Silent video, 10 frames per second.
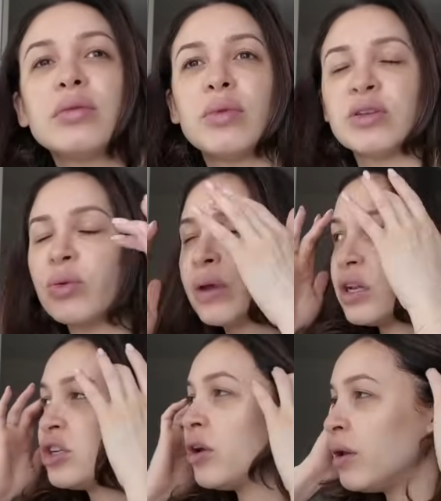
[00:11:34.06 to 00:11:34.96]
that's what we're
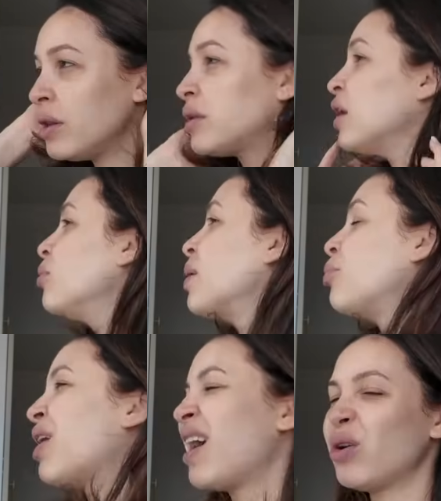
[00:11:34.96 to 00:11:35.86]
going to do. Done a little bit of
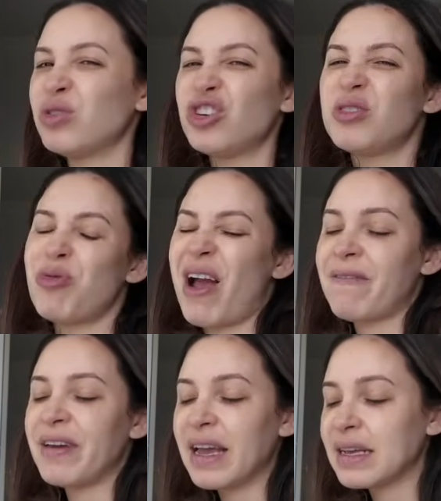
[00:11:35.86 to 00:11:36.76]
brows, just brow
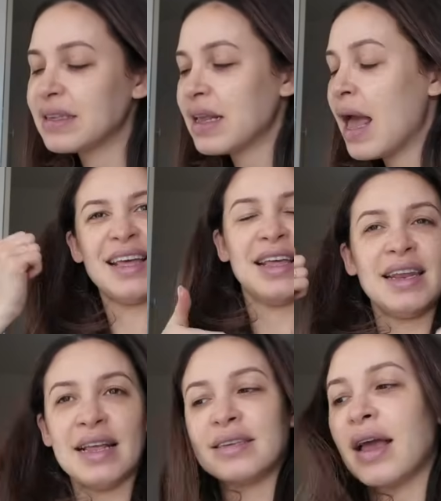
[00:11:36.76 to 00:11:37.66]
fix.
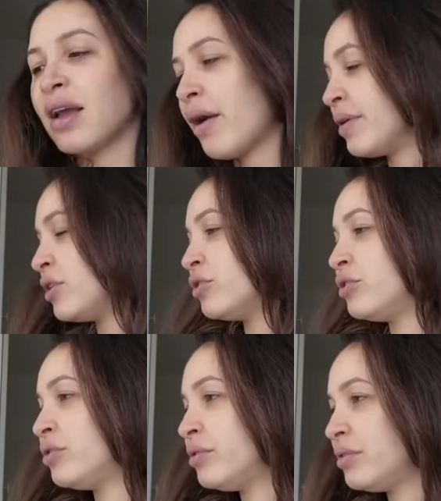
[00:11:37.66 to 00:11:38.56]
Let's get going
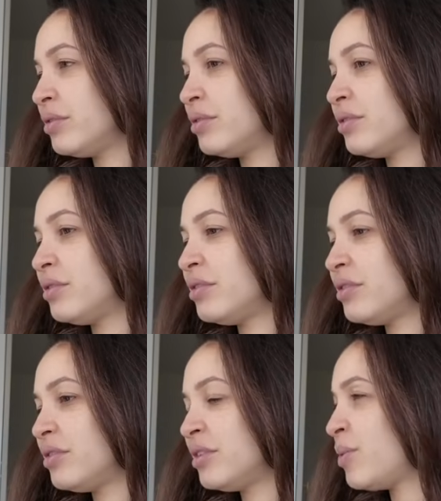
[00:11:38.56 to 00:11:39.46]
on, is it